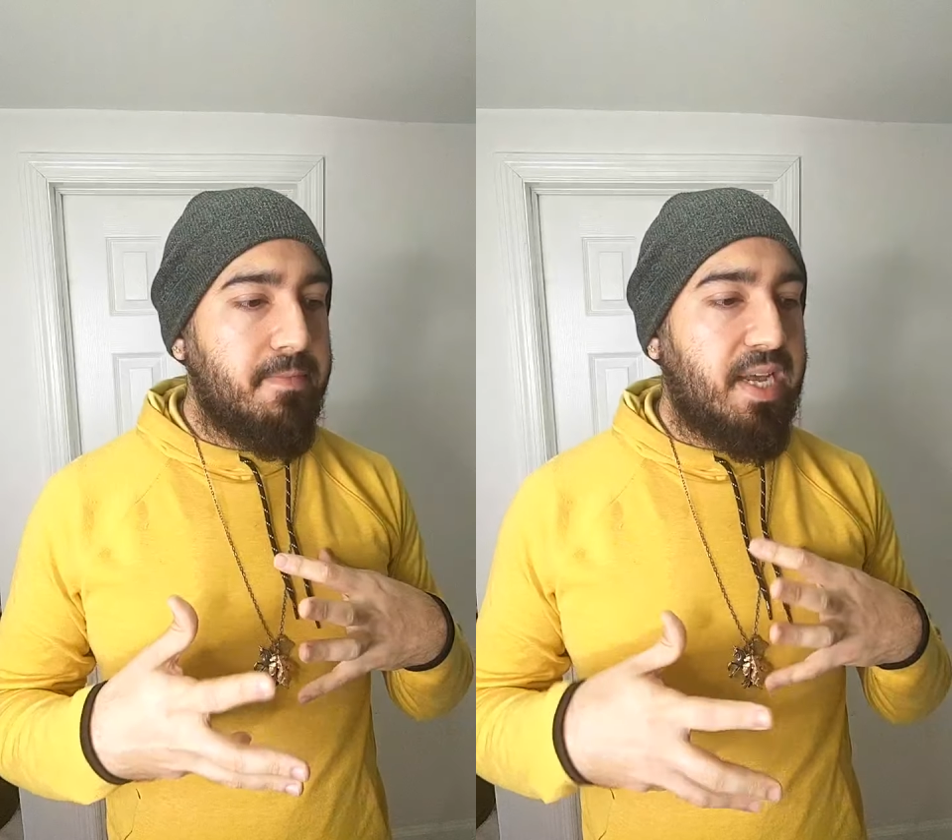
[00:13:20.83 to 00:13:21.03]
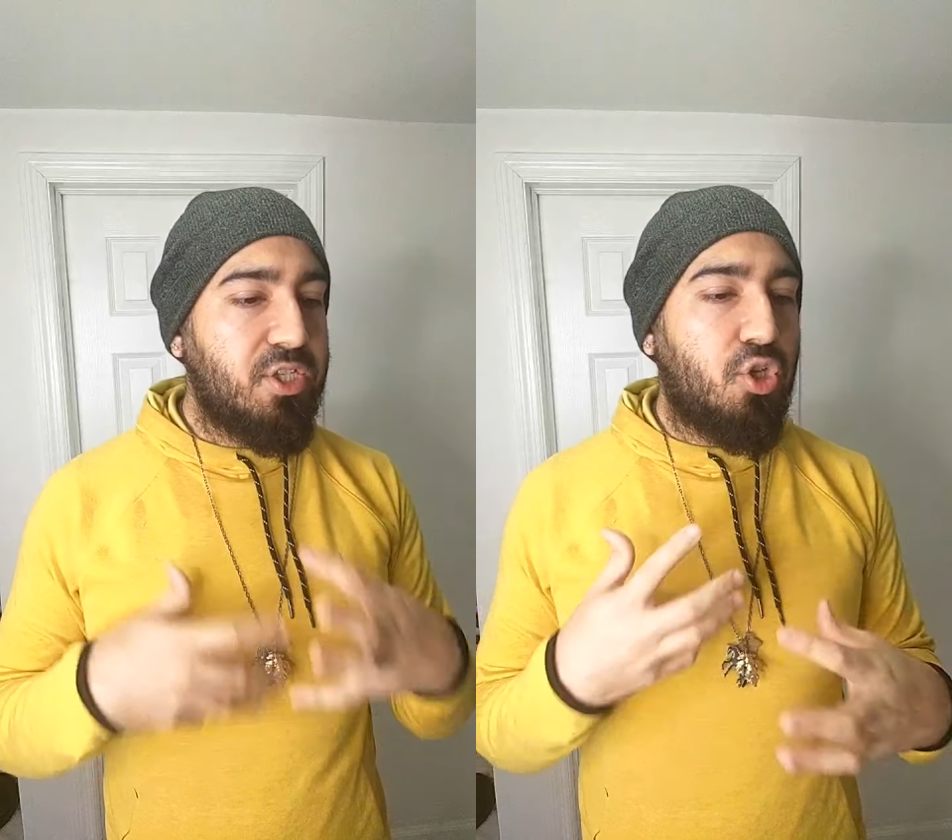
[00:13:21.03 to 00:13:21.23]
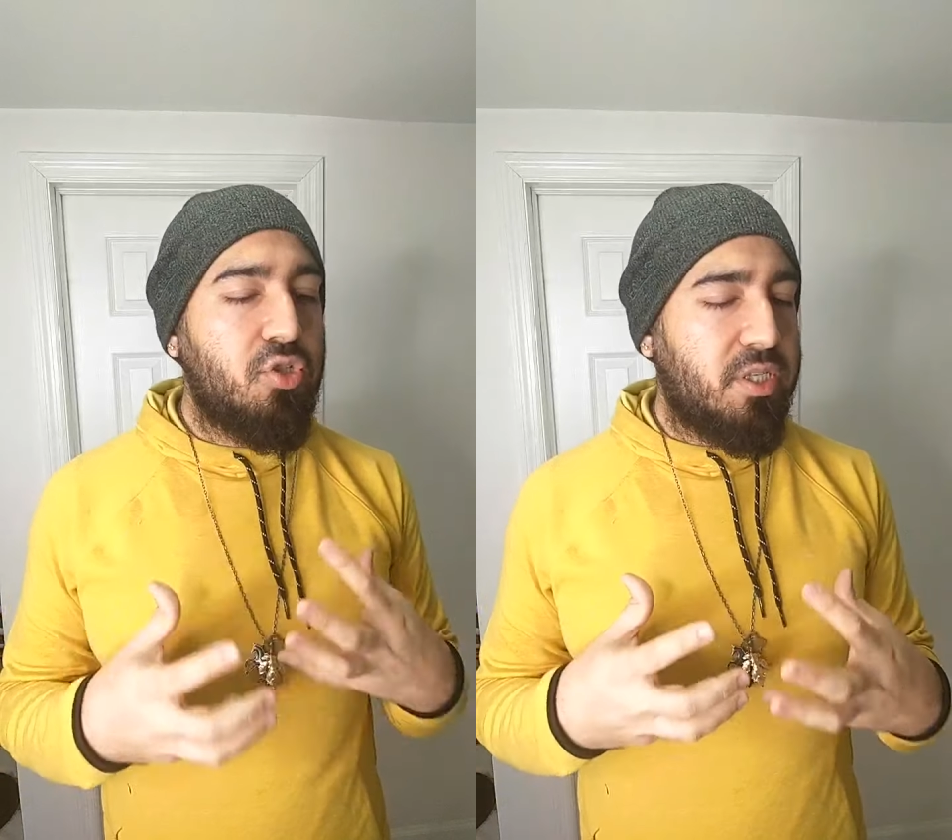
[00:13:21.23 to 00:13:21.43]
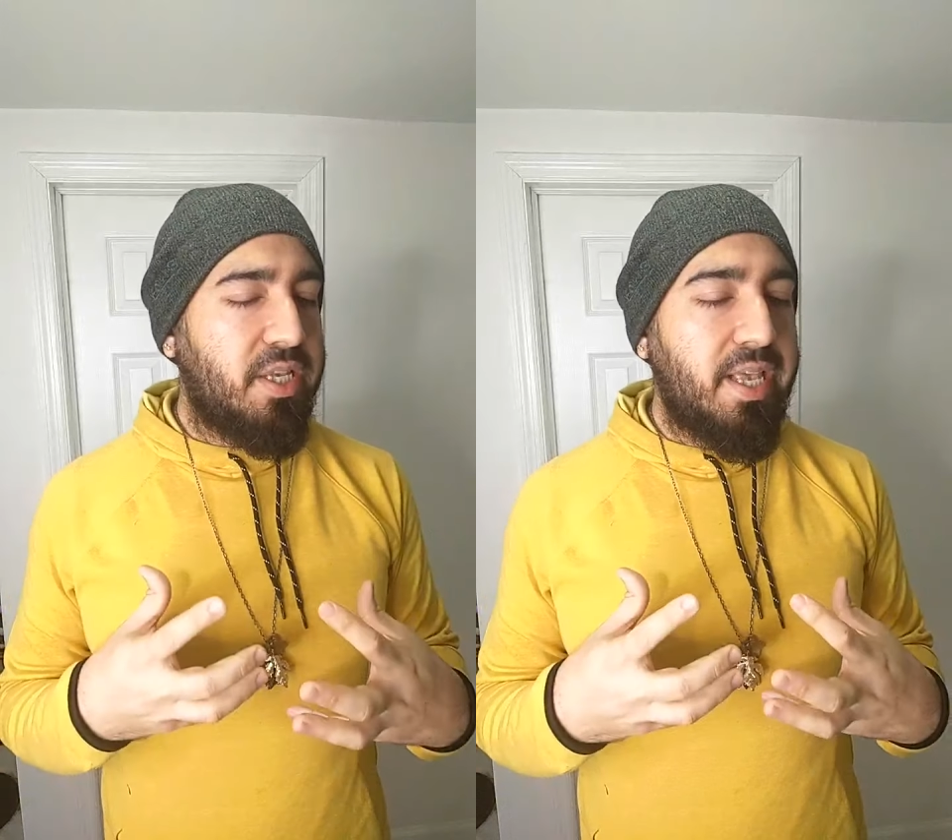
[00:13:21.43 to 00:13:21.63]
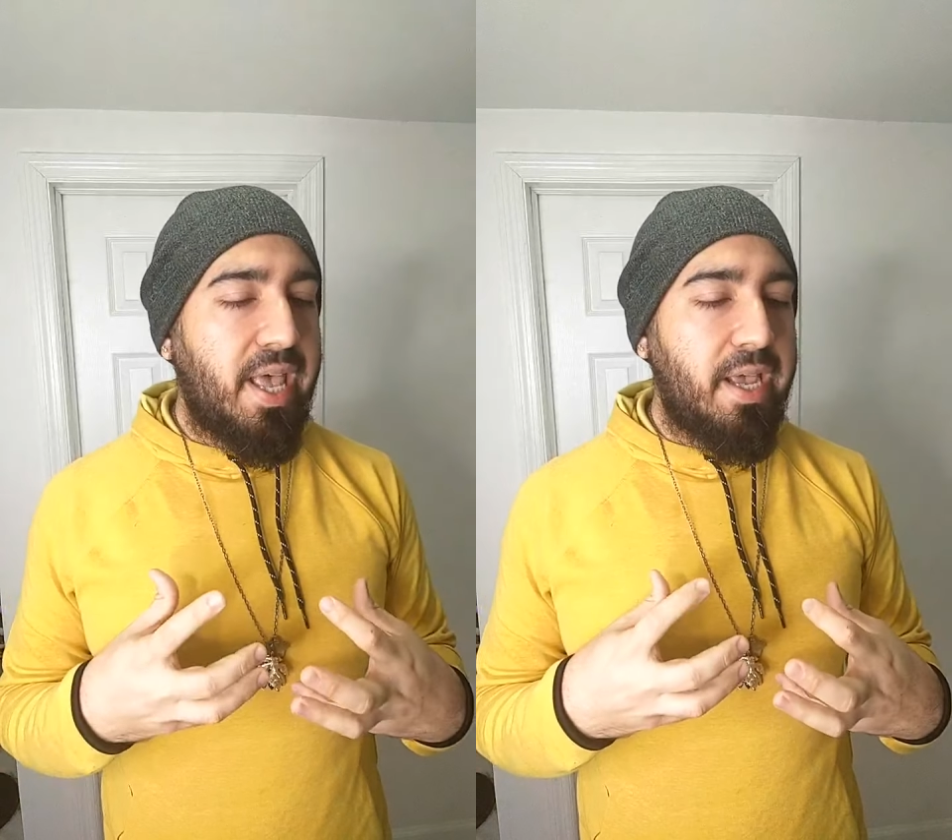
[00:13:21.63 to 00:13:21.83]

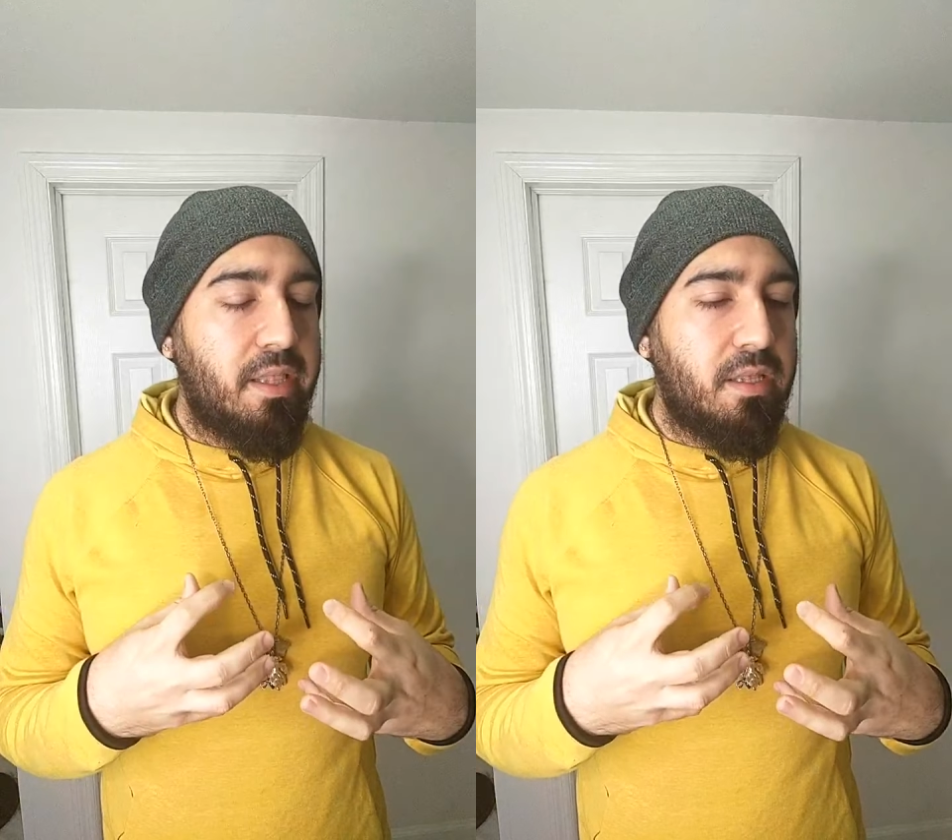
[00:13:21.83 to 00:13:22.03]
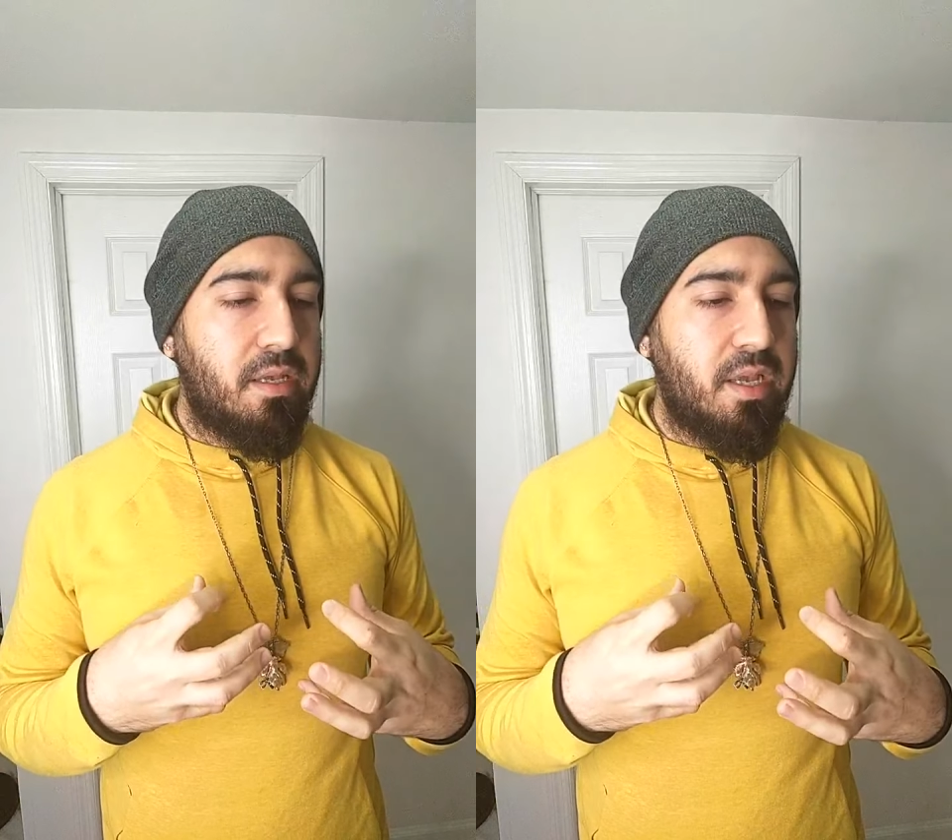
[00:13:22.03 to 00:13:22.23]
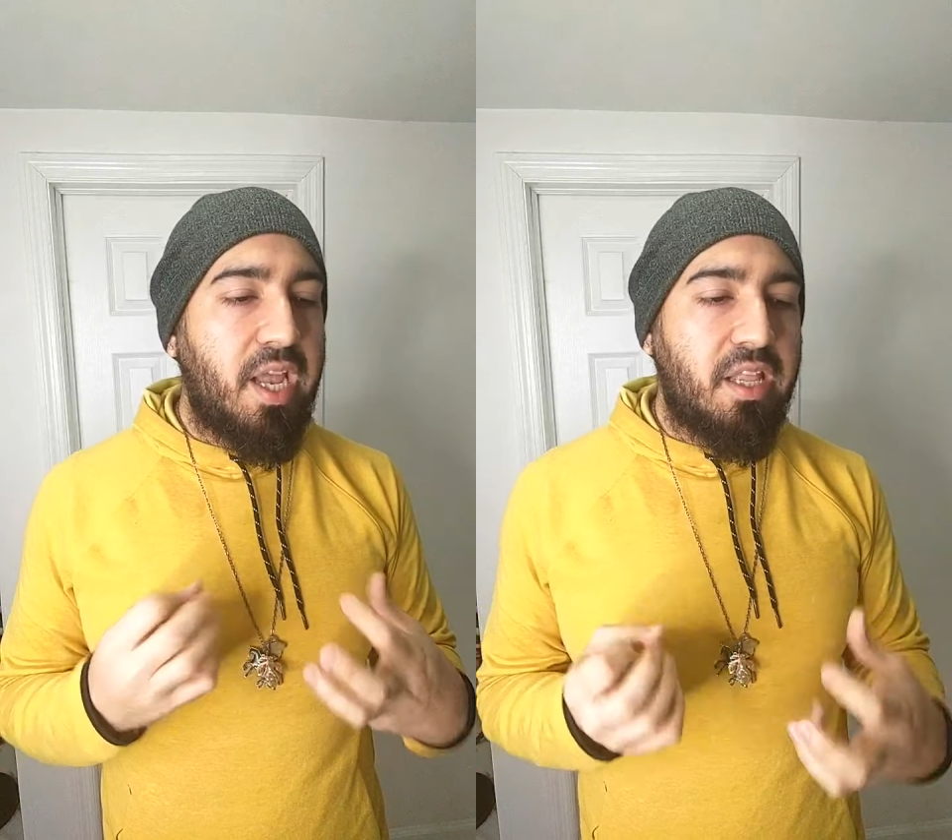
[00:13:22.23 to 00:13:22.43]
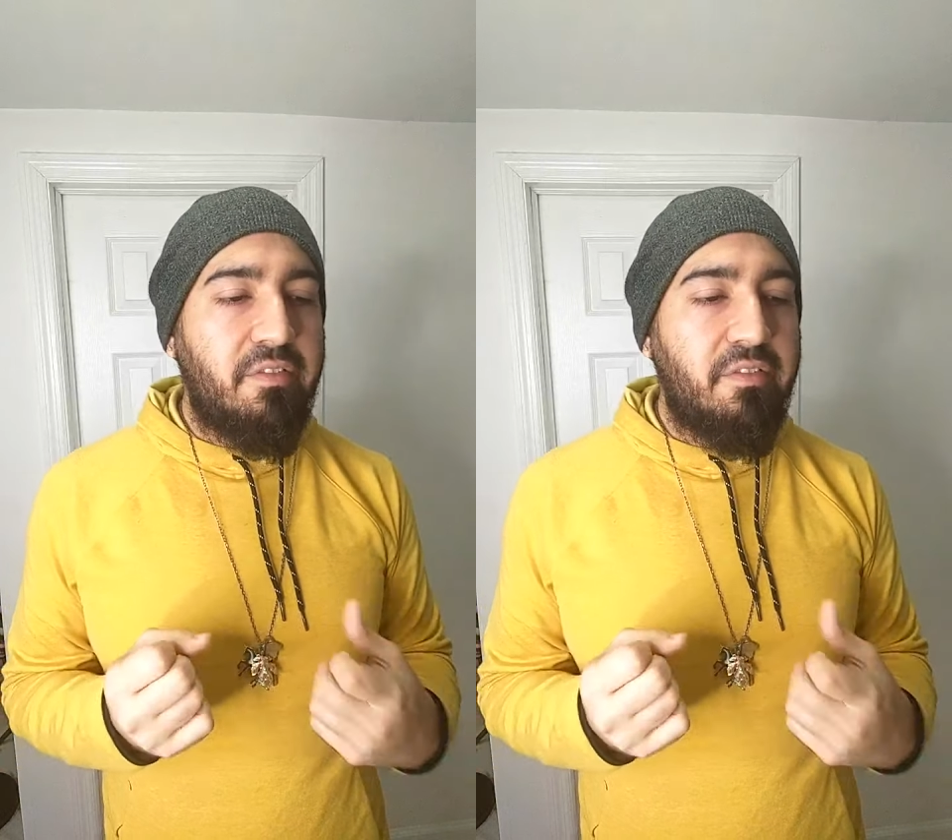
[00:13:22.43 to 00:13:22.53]
associate any